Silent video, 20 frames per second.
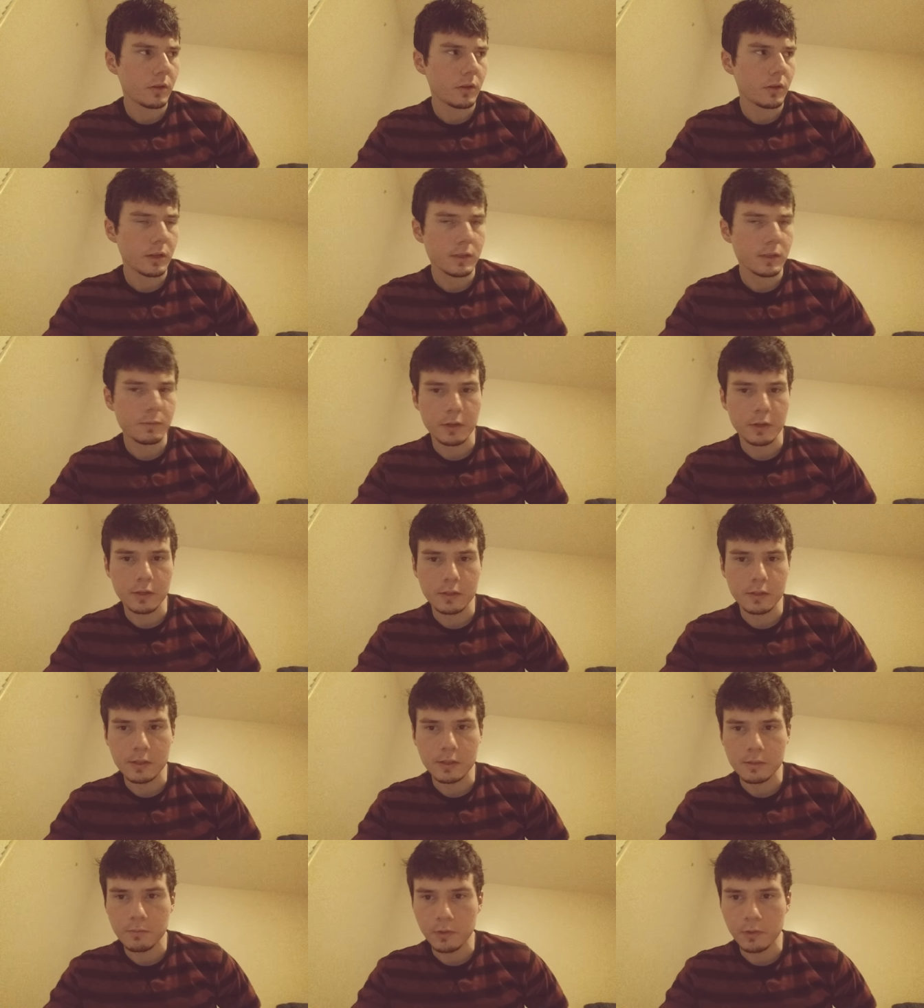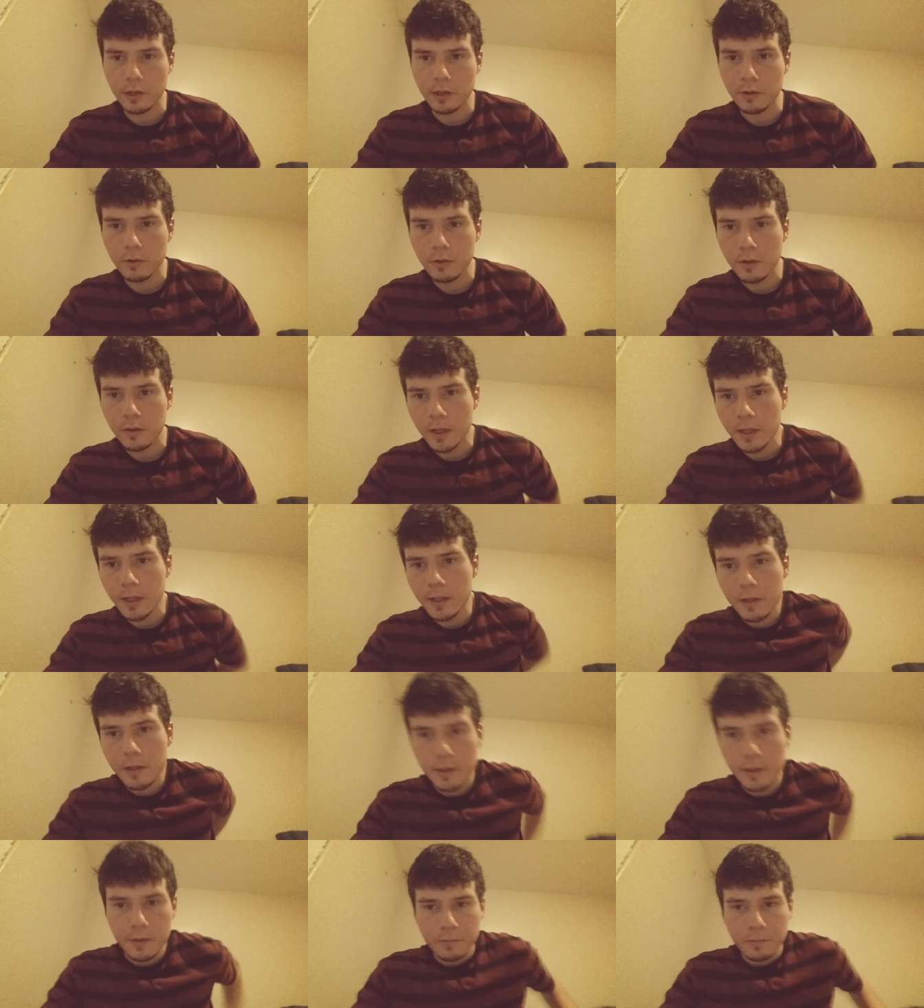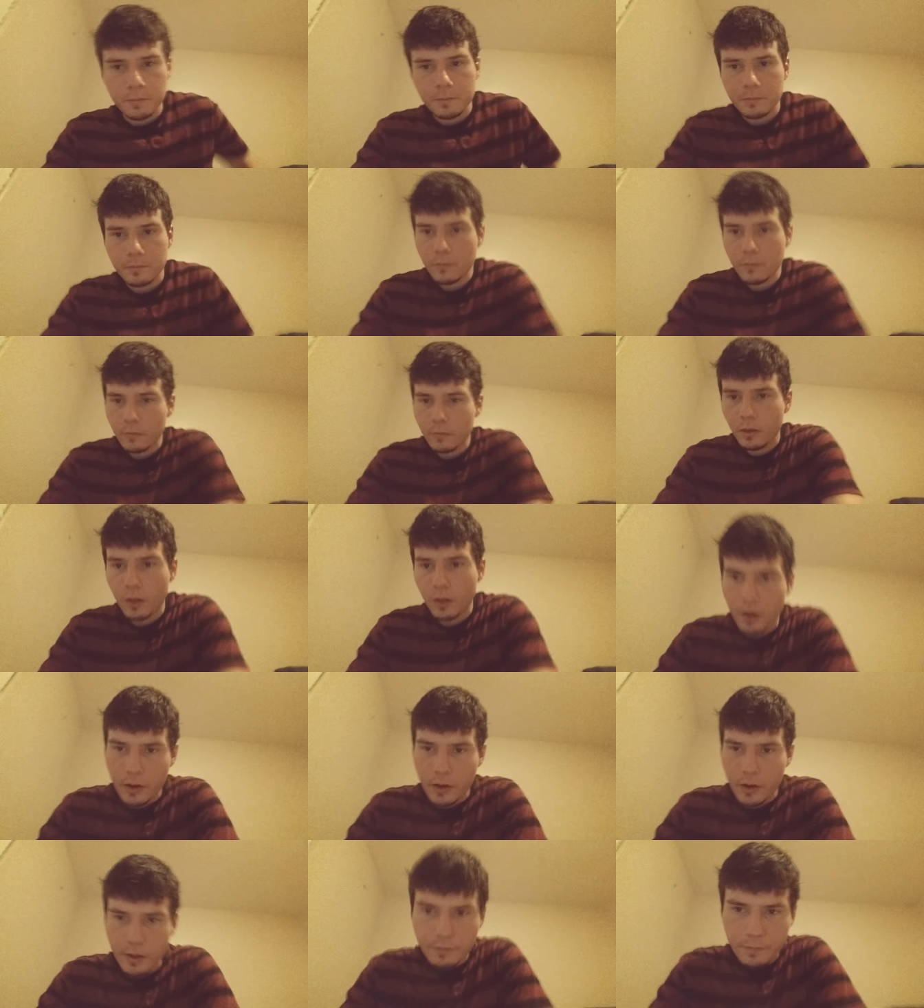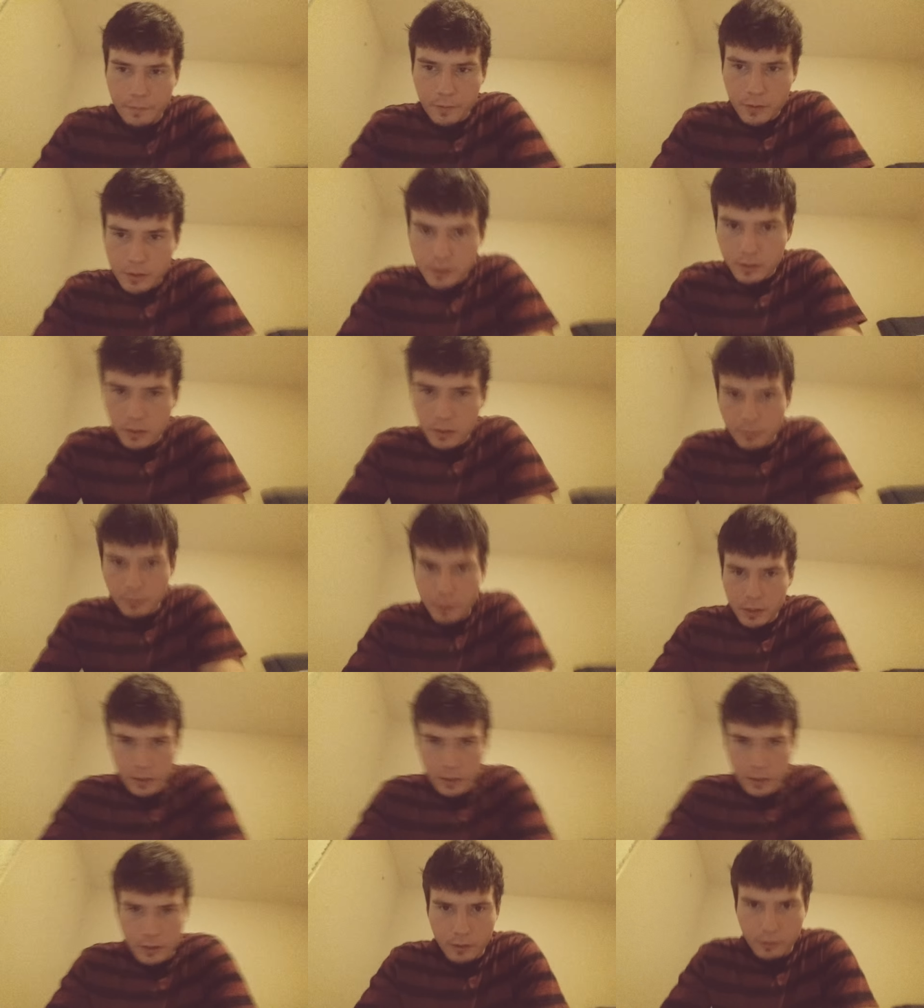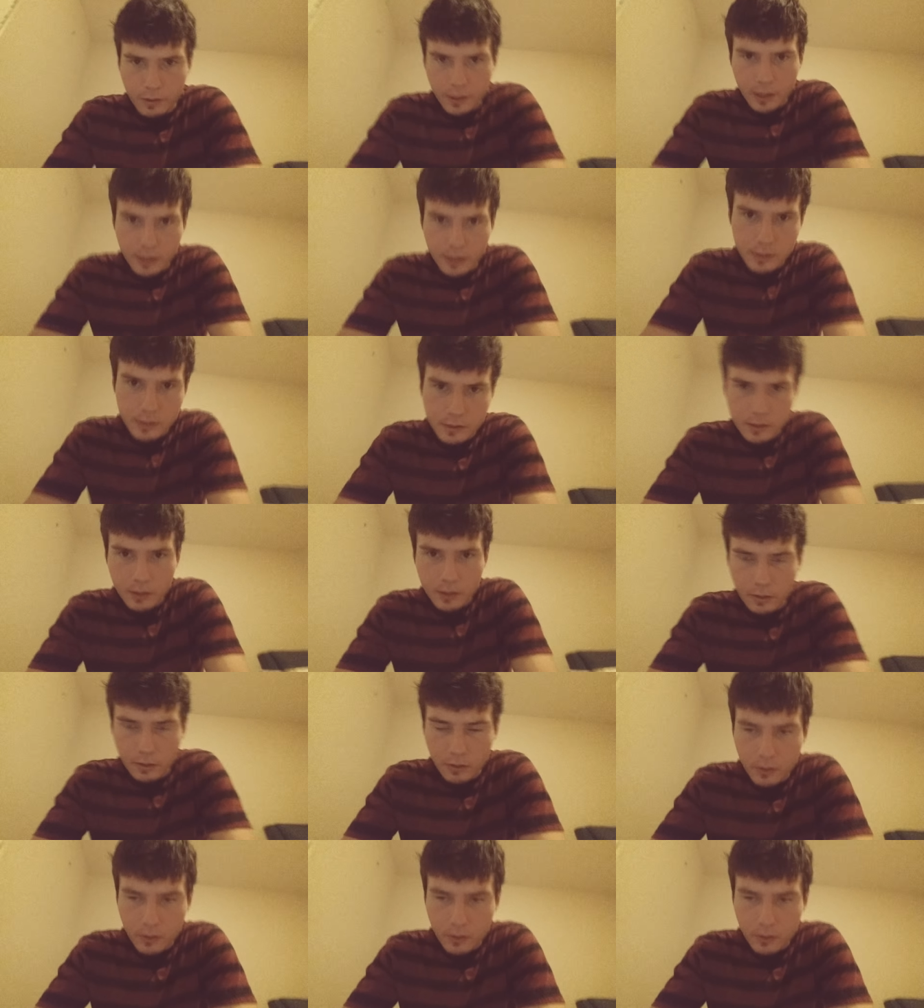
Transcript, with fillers: experiences below. Alright, first let me tell you guys how,